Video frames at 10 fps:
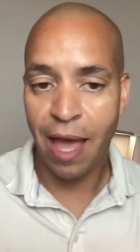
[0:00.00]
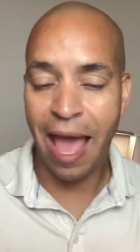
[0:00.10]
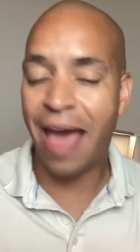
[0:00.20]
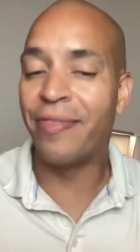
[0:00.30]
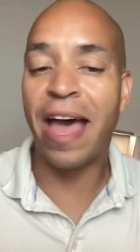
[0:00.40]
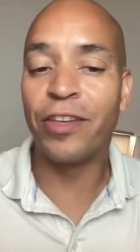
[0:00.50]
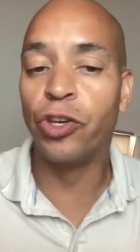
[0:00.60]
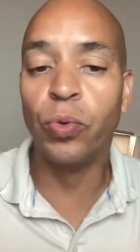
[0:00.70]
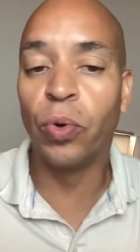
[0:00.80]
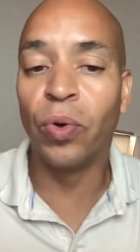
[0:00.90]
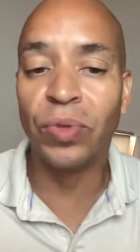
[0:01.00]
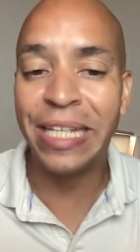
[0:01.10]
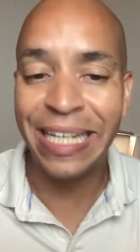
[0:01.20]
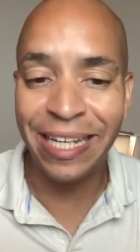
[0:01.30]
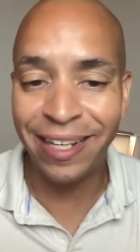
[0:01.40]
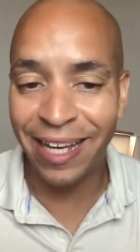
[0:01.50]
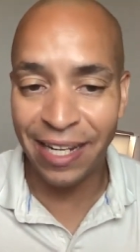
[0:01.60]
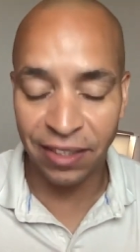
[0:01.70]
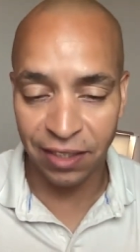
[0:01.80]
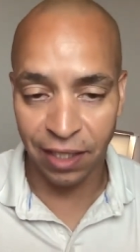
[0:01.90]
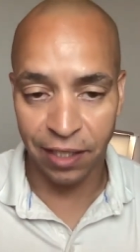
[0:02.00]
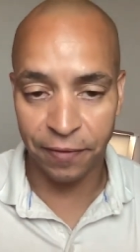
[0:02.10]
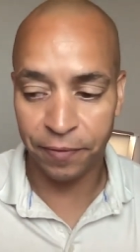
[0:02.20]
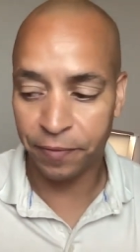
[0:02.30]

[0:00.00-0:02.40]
and that you will need insulin.